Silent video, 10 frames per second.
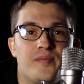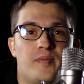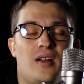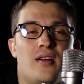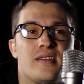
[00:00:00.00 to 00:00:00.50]

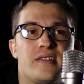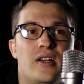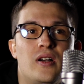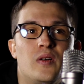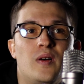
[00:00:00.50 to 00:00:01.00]
but
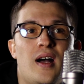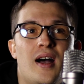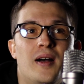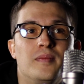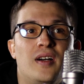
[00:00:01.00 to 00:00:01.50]
also
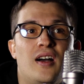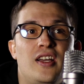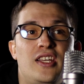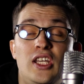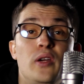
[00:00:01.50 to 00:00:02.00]
a
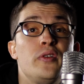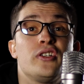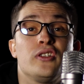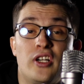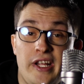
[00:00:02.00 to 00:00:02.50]
huge
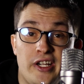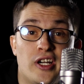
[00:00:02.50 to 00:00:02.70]
learning